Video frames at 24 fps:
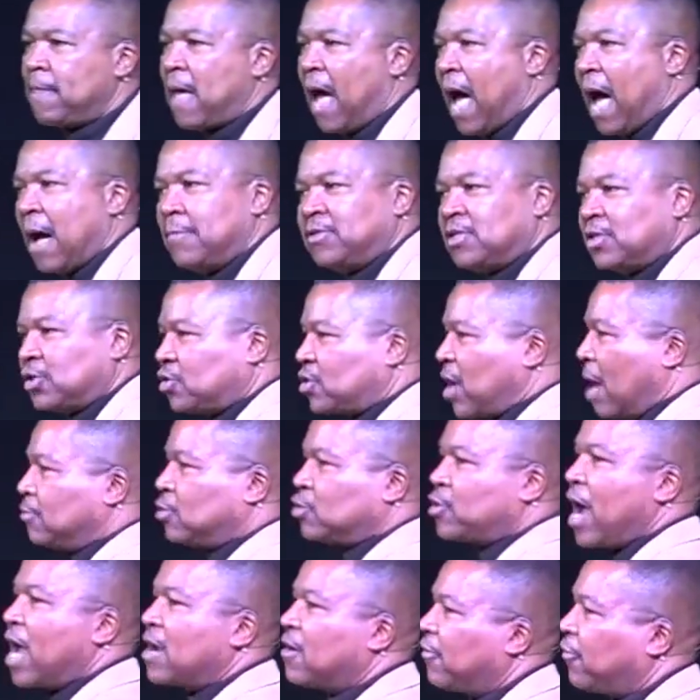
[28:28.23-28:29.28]
I'm
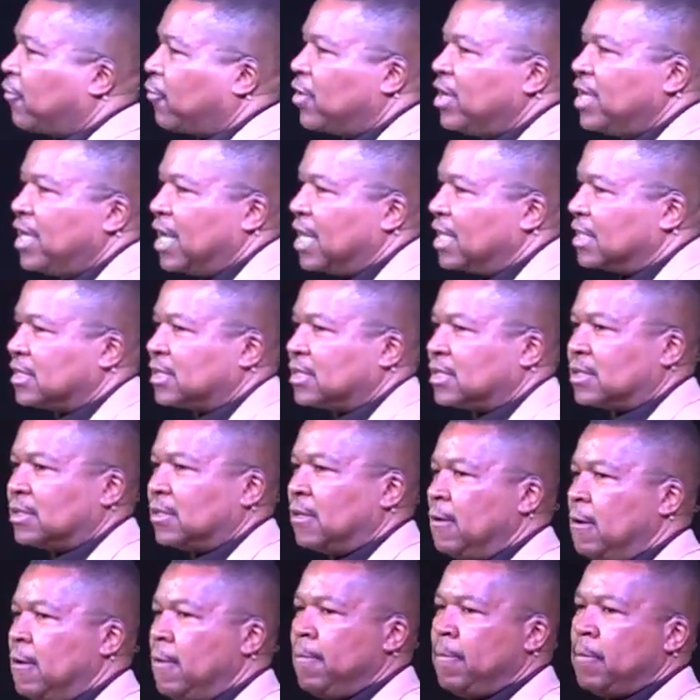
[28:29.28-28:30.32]
trying to free us
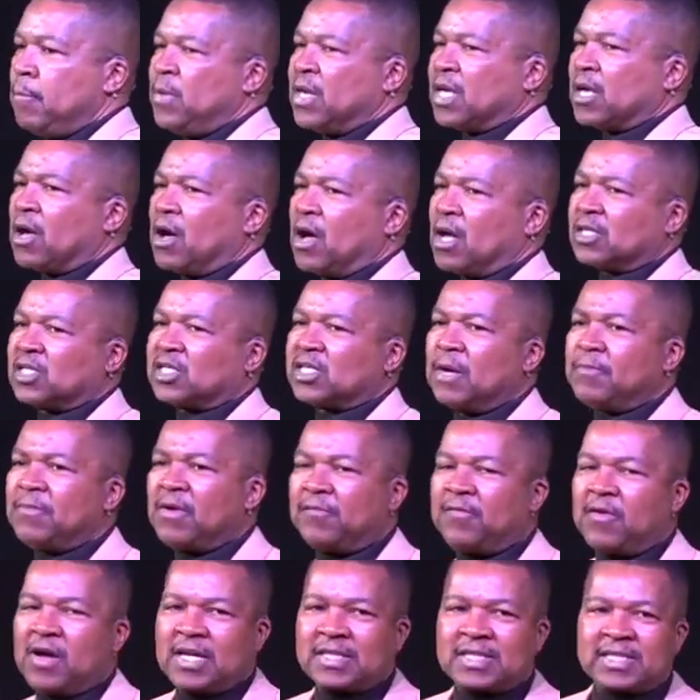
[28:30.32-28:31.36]
because some
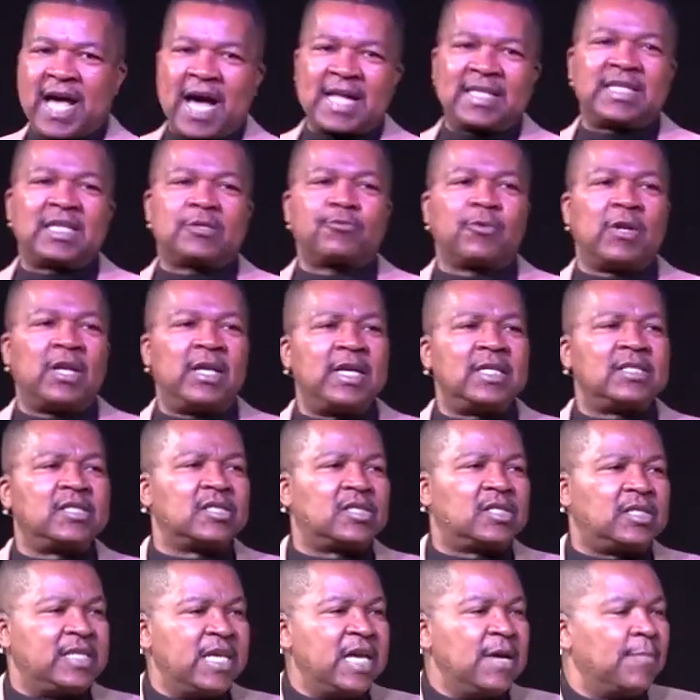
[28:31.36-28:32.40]
of us got this
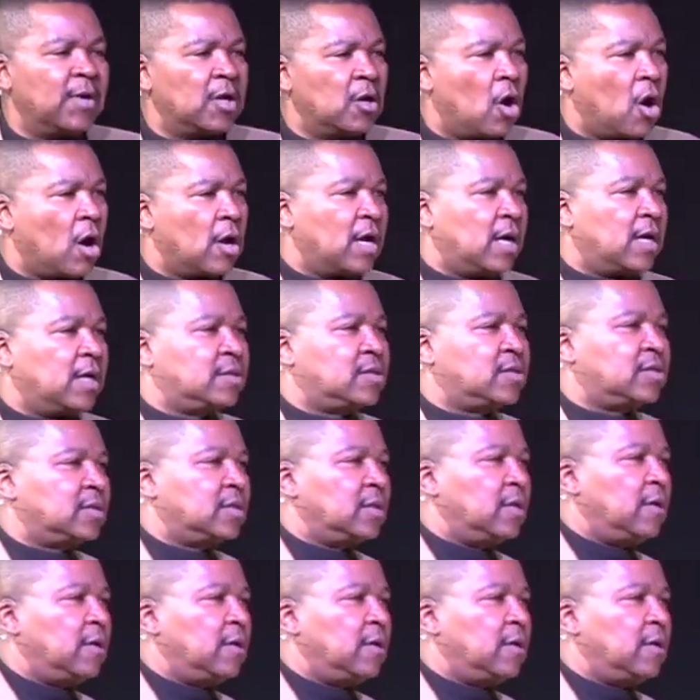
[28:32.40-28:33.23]
religious demon on us.